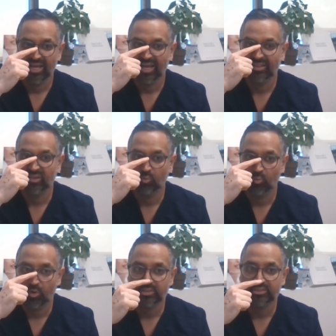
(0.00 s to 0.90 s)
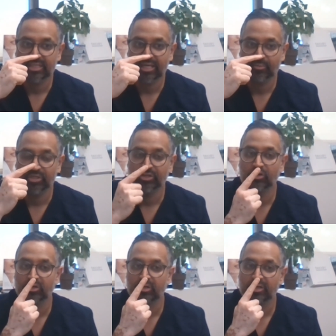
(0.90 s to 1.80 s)
and the one
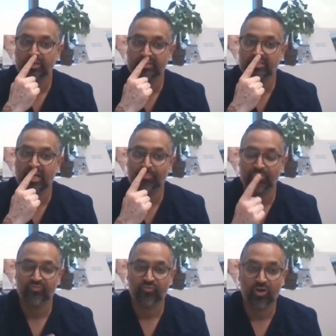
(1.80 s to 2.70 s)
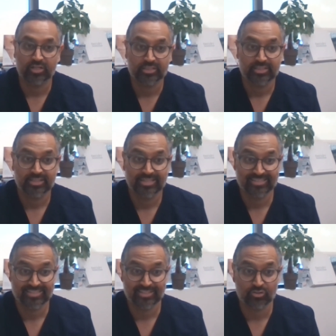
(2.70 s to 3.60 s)
centimeter in the top and front
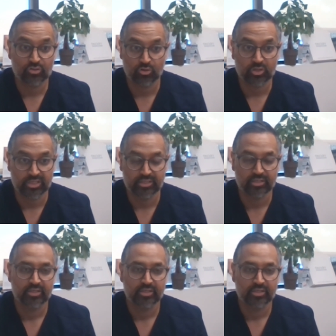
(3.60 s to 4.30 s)
is still crooked.